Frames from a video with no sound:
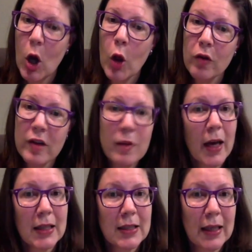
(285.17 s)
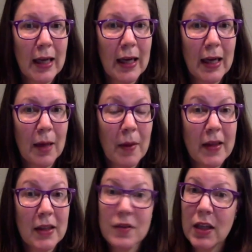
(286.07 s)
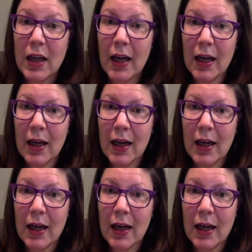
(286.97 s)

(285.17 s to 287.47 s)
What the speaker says: all their feedback today, by the end of today.